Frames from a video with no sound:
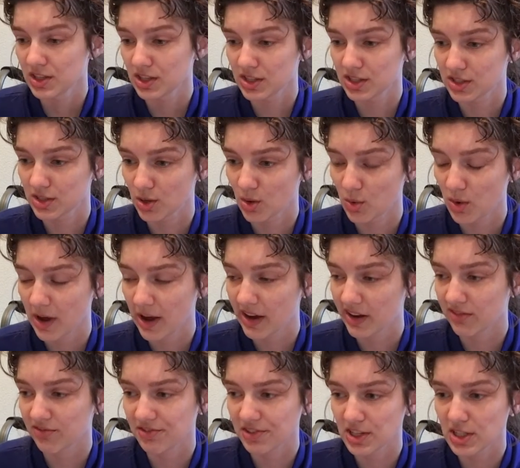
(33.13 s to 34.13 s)
So
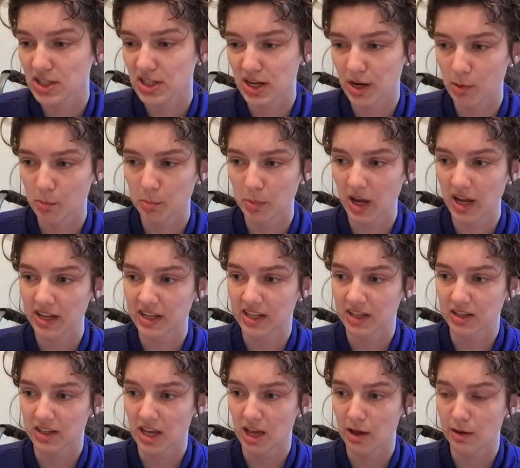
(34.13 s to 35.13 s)
every time I
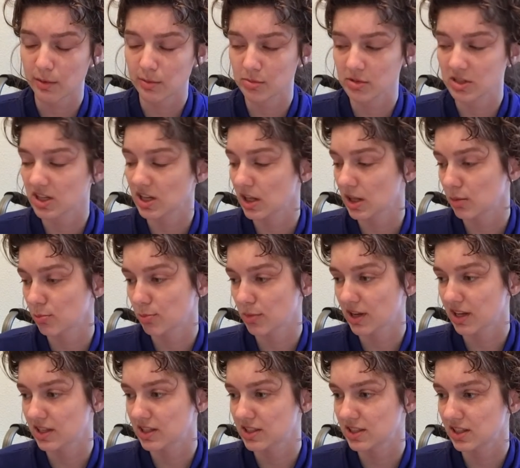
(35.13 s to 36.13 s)
kept telling
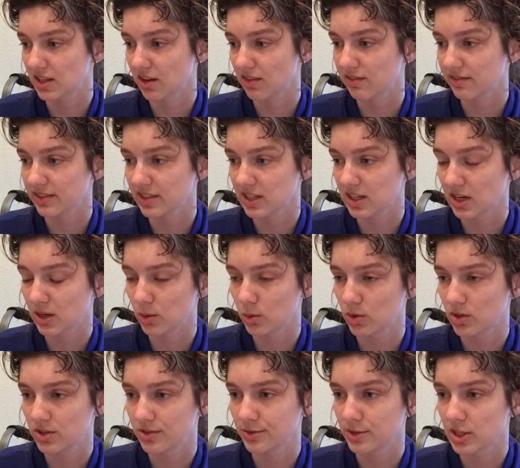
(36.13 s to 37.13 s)
myself that I
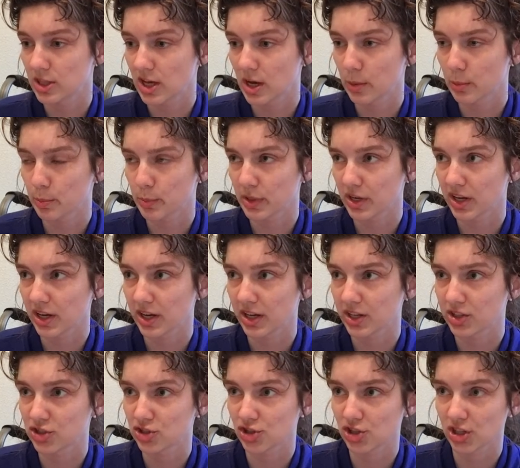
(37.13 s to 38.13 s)
would do that, but I
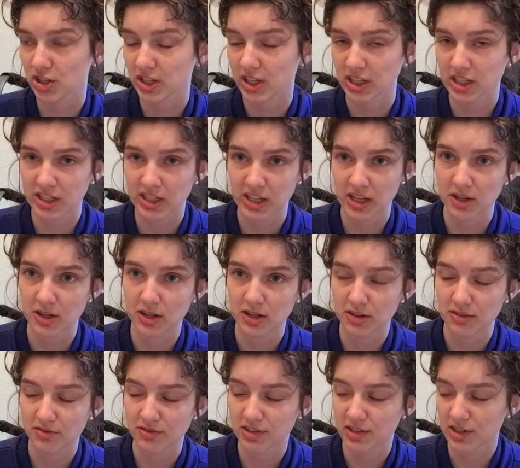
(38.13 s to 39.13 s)
chickened out
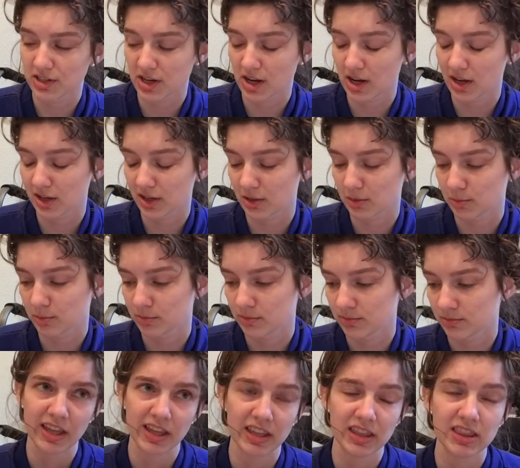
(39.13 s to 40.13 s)
every time.
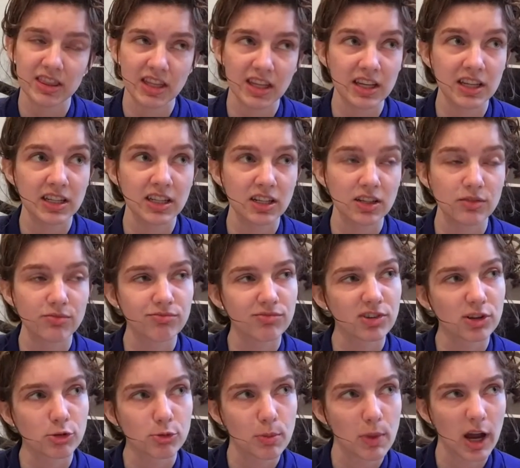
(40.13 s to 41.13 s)
And then
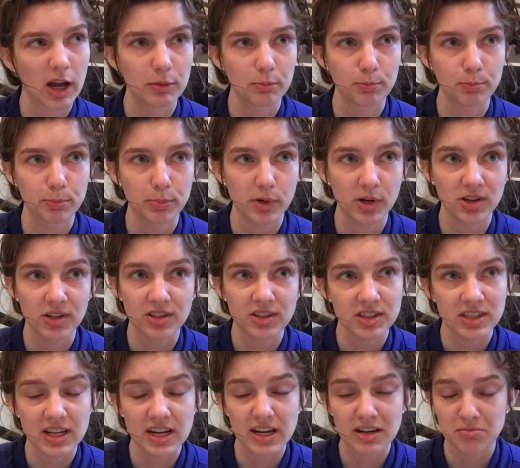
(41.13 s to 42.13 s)
for my
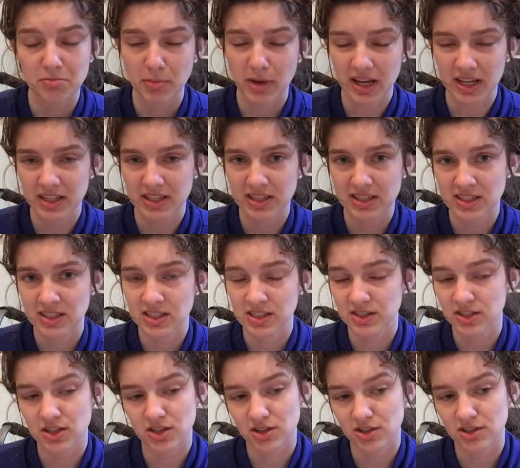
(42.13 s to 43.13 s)
birthday, my
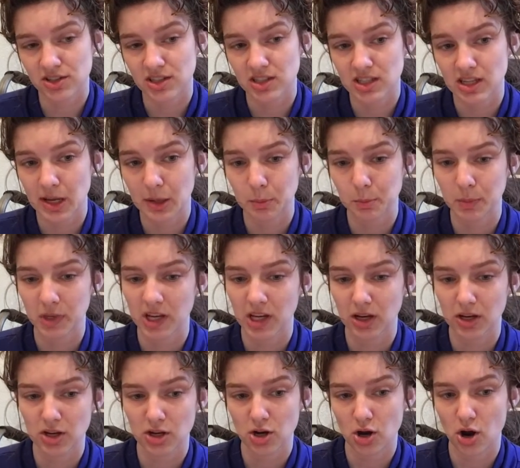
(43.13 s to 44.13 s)
sister sent me
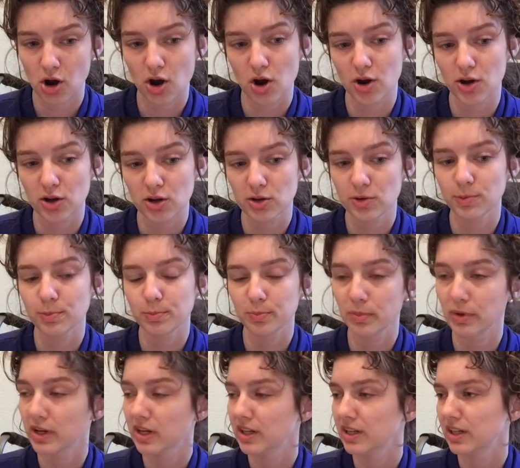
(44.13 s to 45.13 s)
a card,
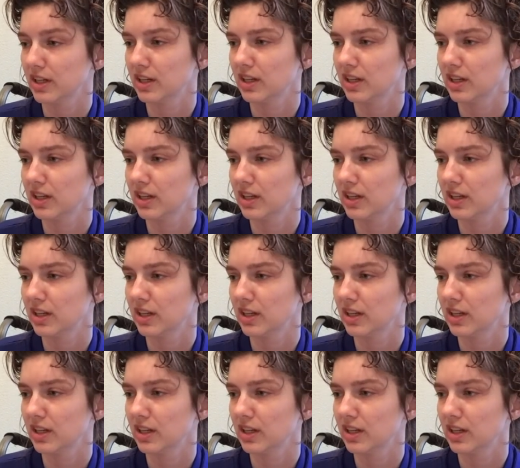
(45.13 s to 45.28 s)
but